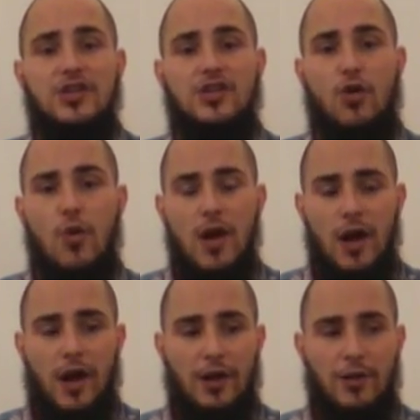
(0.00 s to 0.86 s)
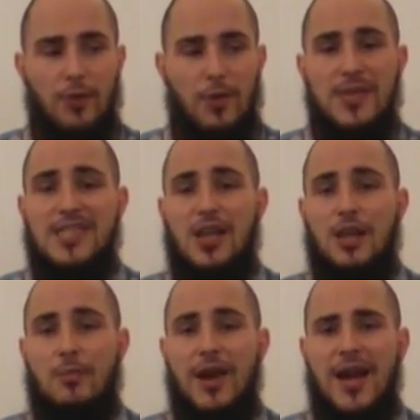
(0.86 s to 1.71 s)
So we
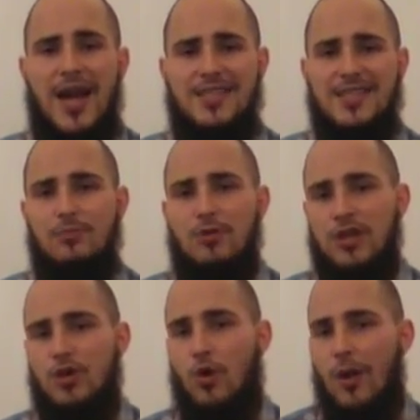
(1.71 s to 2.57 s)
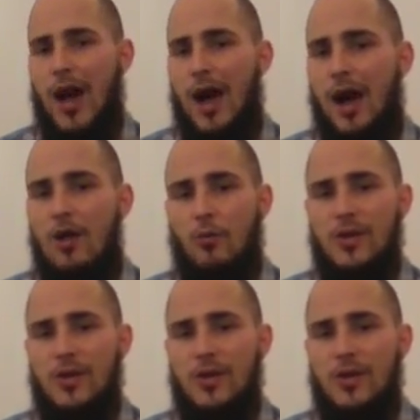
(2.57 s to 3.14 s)
celebrate not Simchat Torah,